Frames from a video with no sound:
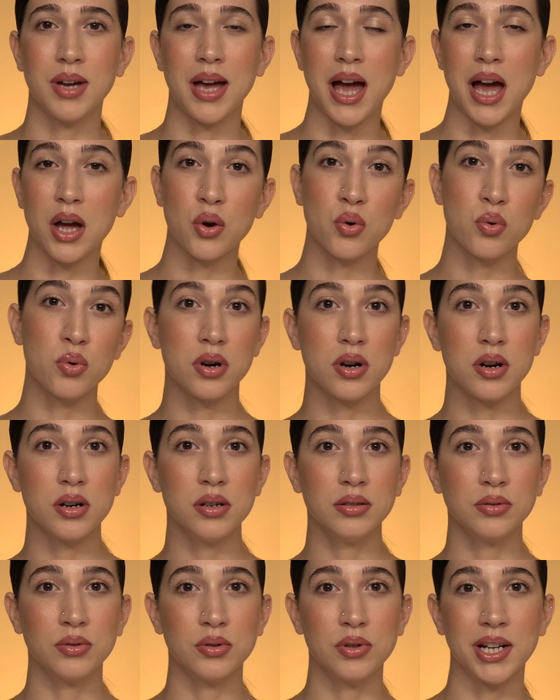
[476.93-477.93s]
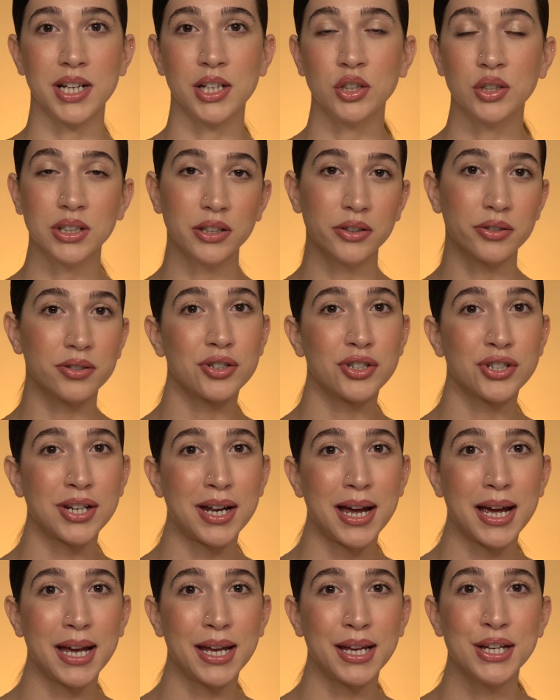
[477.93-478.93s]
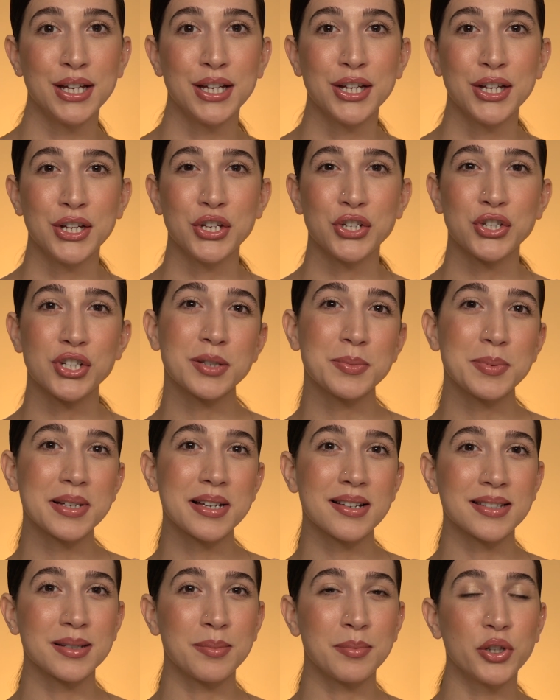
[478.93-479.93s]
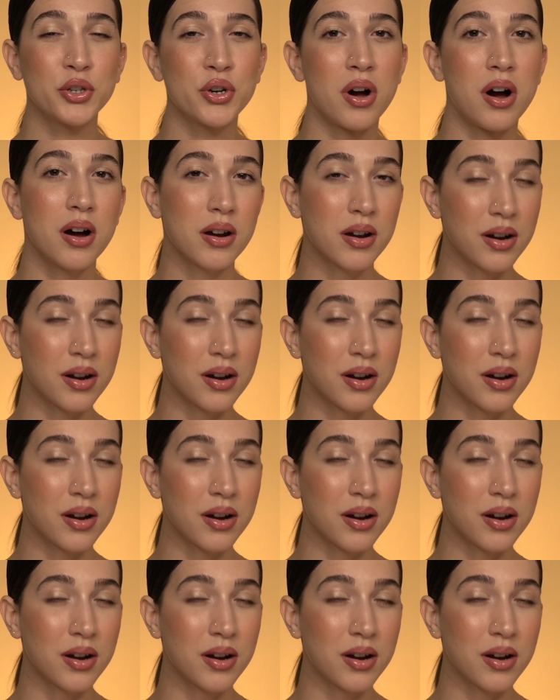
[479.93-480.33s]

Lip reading: awkward or I look a little shy, it's just because I'm a little